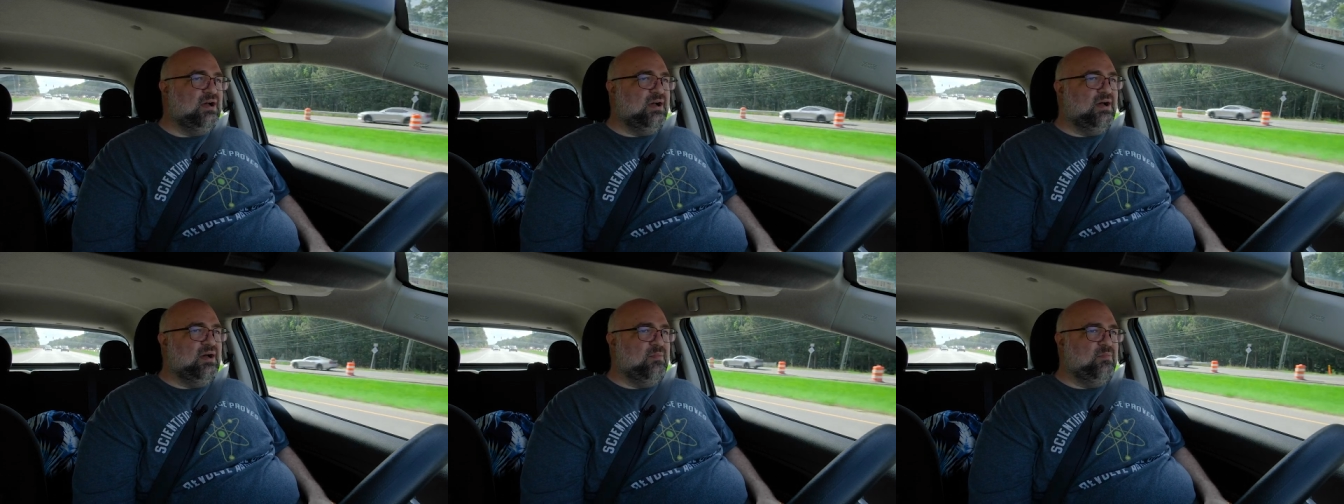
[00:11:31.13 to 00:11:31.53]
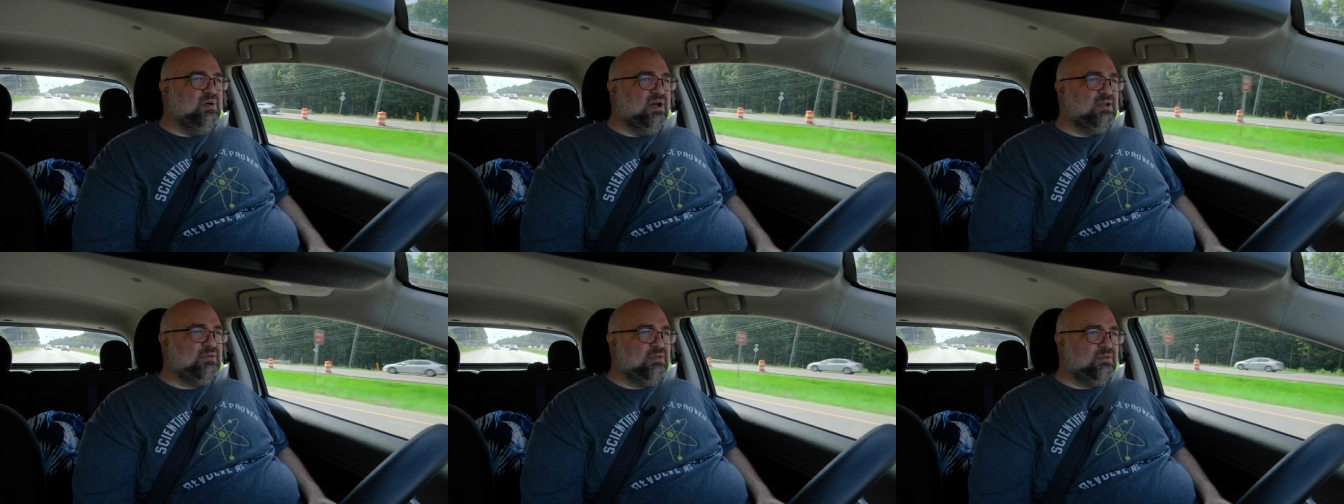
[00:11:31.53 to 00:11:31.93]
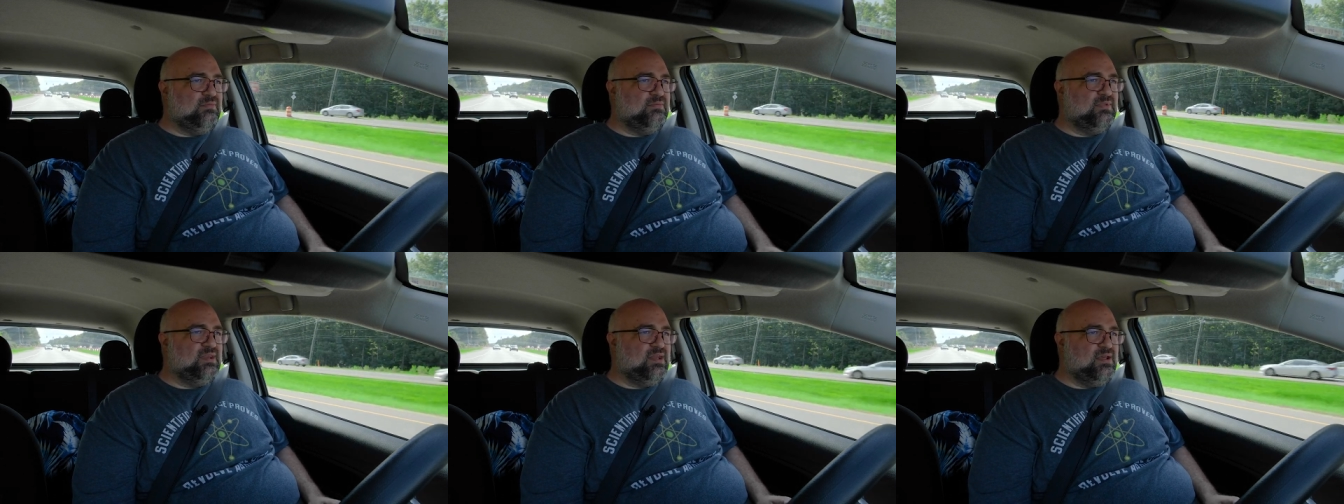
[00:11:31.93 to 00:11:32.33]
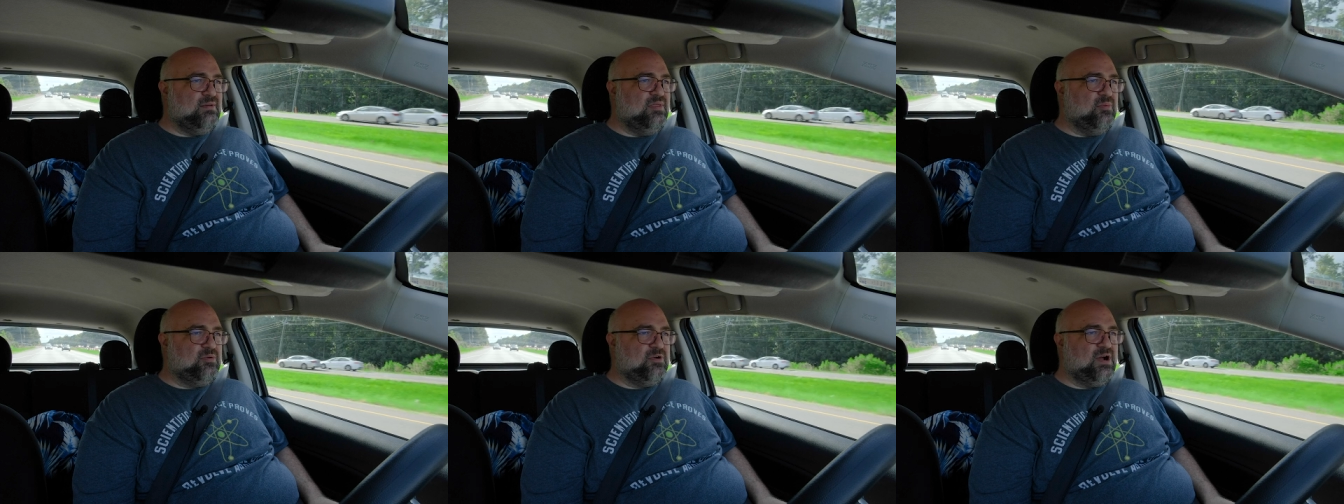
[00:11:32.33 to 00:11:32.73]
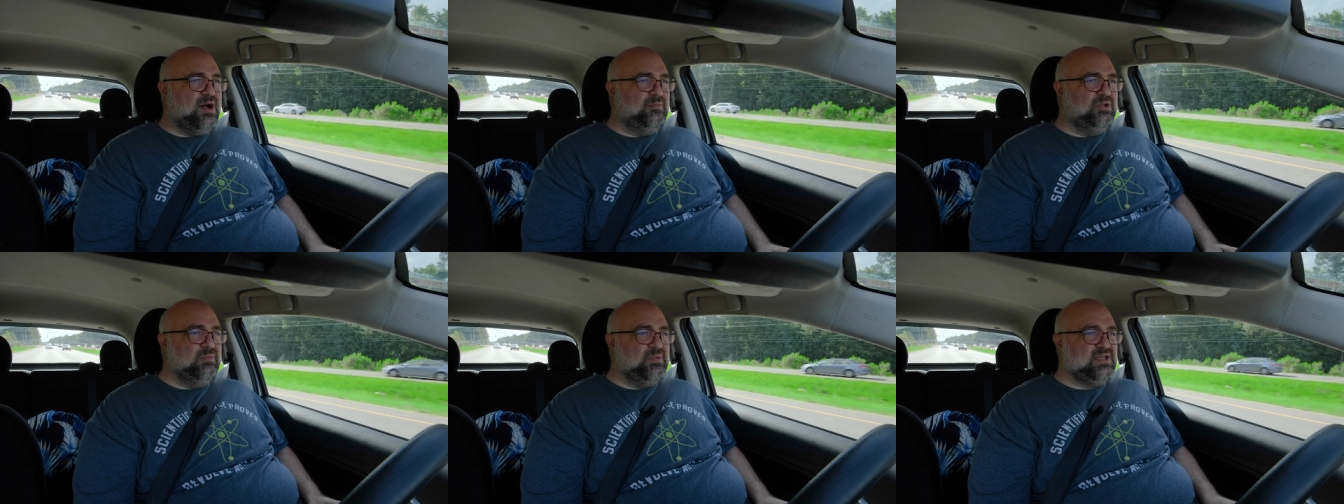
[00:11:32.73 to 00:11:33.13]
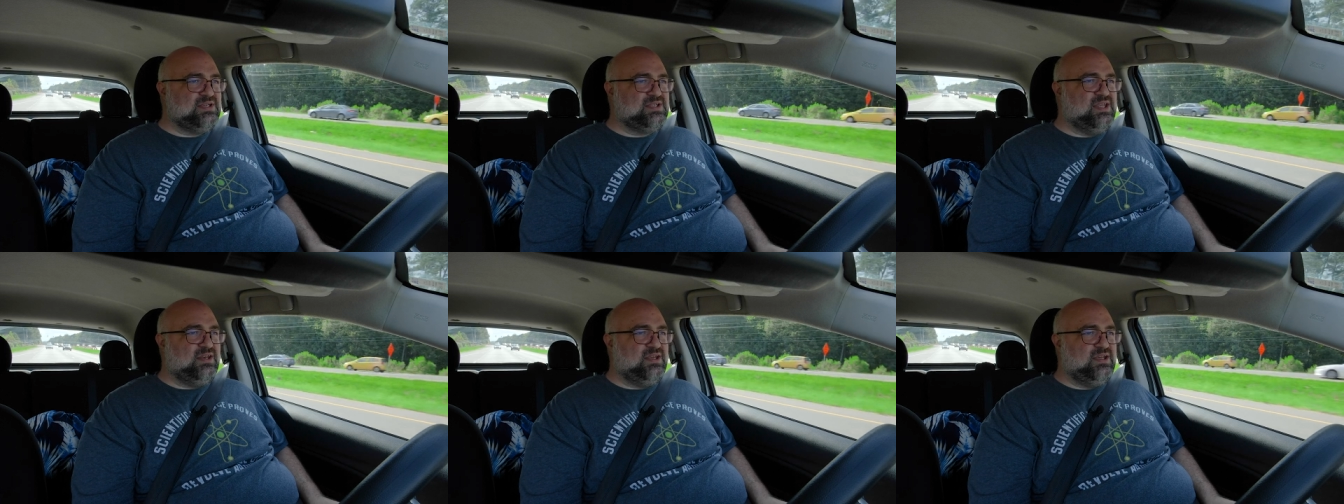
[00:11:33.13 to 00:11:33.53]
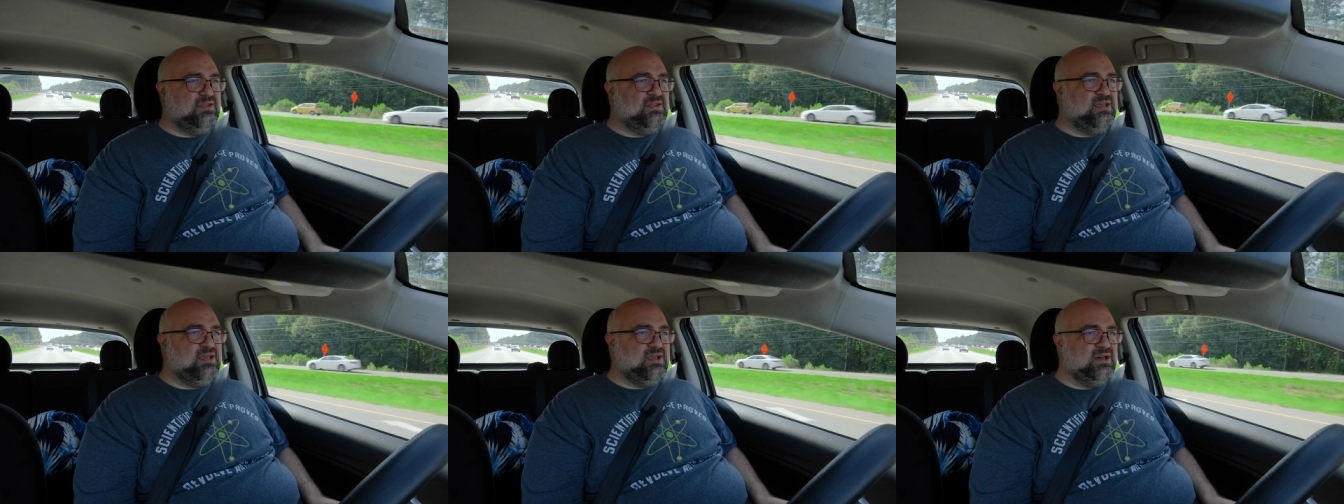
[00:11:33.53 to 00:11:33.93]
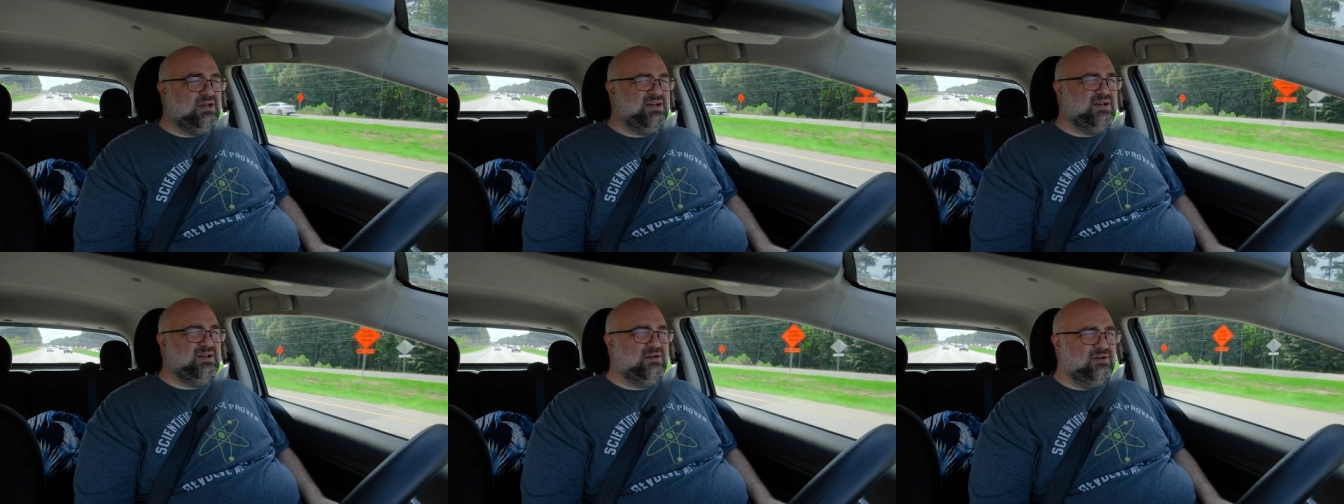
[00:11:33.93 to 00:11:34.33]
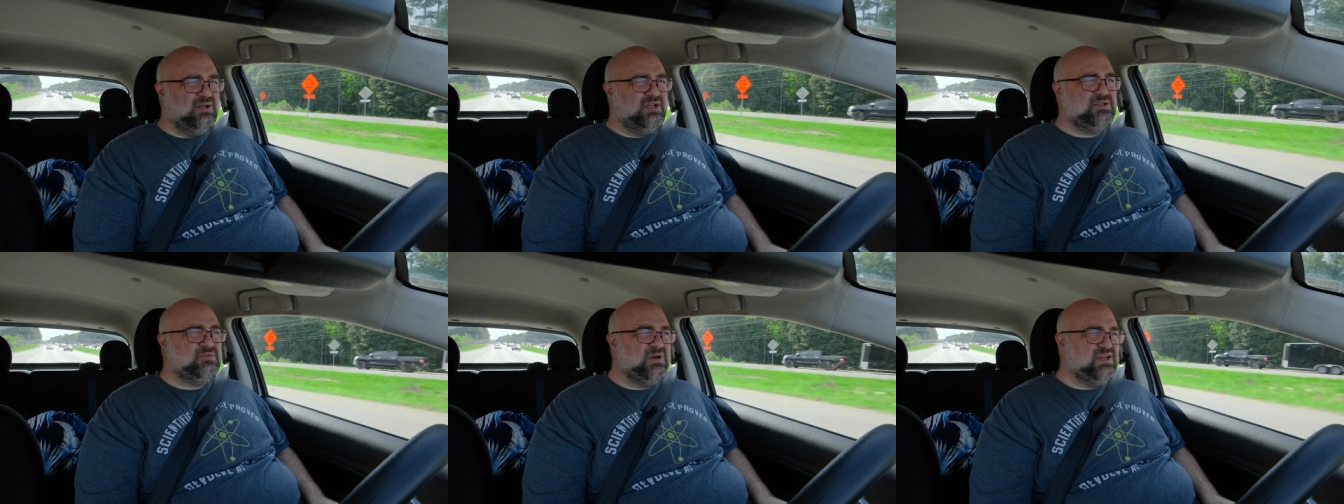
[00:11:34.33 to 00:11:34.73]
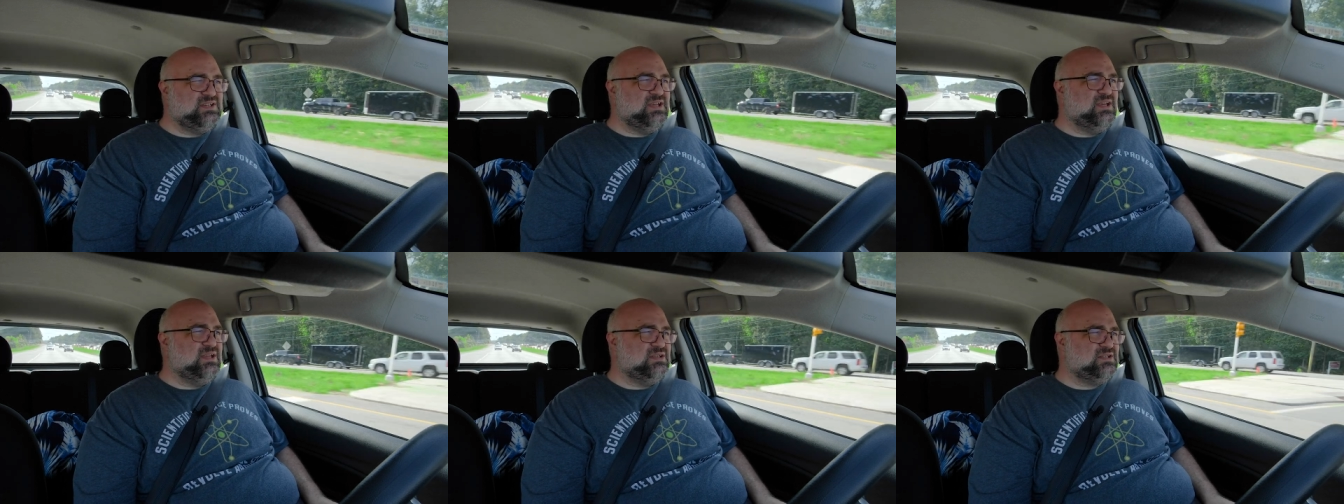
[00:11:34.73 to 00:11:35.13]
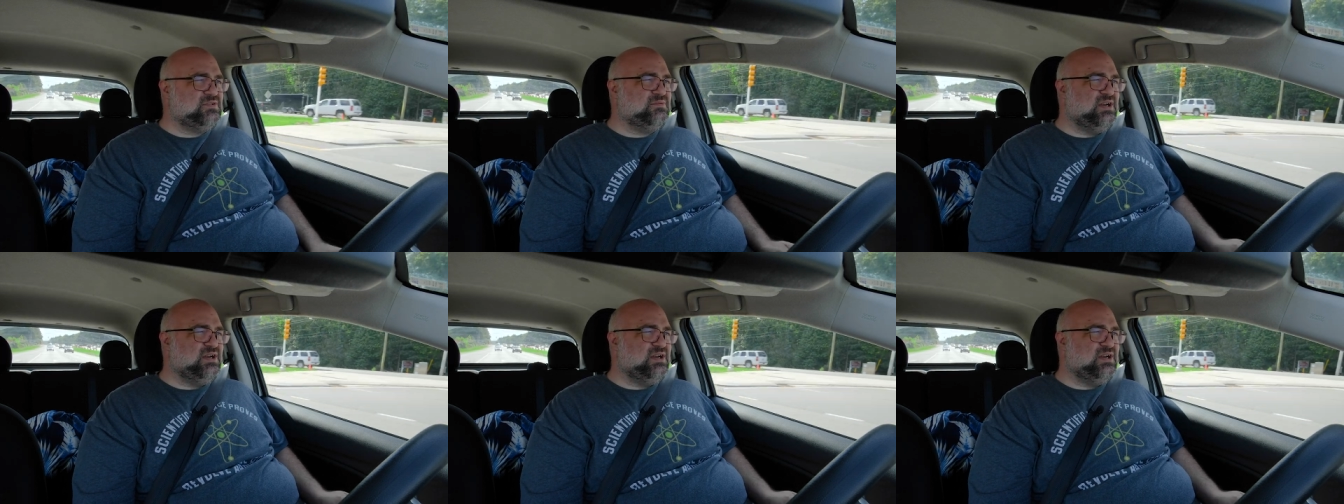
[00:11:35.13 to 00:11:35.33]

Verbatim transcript: But the problem is that in the early 2010s,